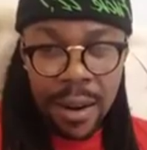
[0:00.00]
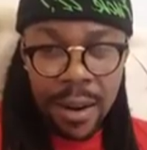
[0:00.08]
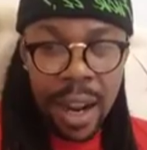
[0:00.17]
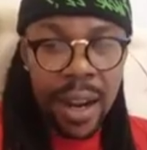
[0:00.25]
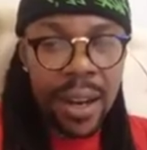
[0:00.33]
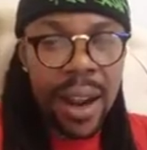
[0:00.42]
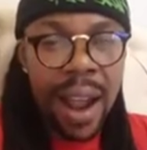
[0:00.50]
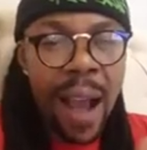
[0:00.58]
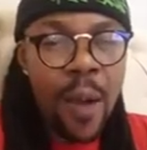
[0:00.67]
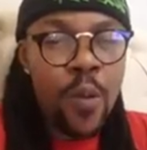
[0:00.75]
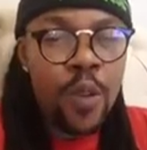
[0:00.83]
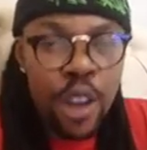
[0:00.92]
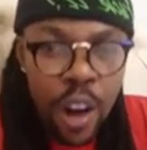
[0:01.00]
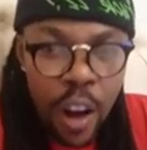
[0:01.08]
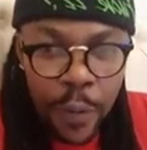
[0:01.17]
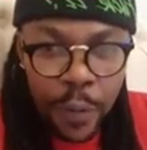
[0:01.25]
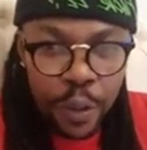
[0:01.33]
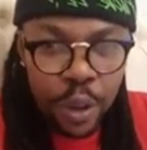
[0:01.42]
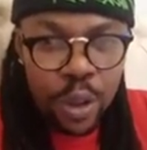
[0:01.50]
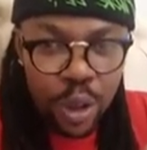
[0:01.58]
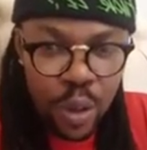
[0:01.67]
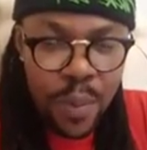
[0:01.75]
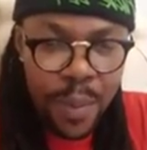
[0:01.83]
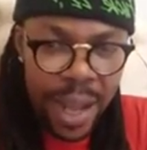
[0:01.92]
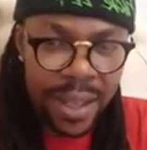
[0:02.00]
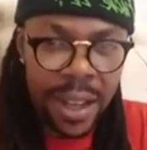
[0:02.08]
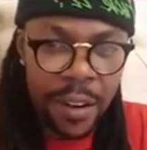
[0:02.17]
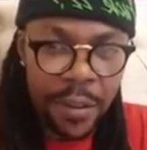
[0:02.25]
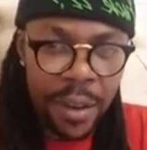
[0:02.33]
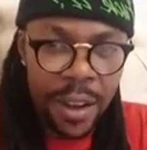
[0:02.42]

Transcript: that I would love to do myself.